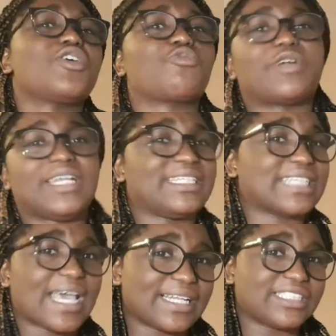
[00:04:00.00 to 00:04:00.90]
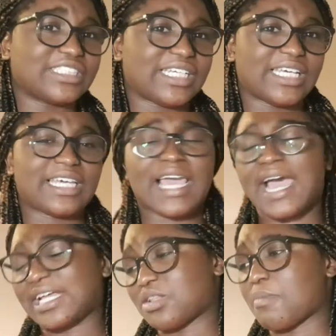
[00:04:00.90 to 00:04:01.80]
release energy,
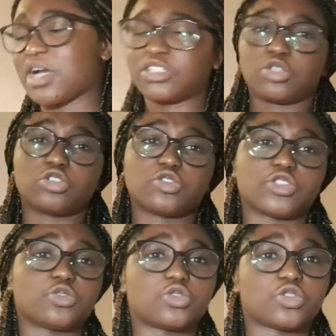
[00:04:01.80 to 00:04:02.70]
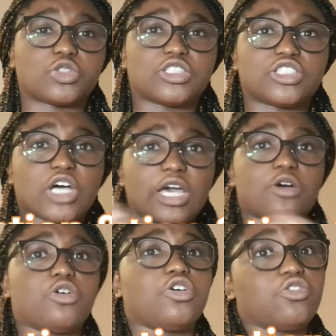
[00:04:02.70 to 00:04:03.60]
and the mitochondria is also the site
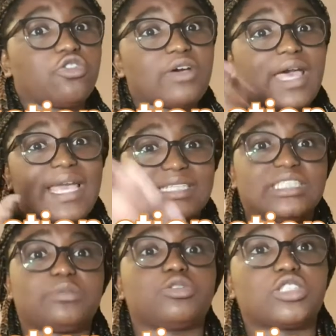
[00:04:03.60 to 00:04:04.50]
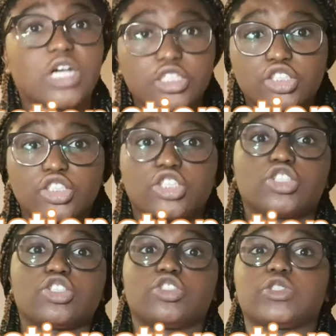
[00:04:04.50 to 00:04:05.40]
of AT production
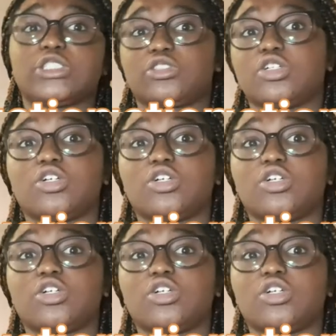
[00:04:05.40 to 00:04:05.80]
during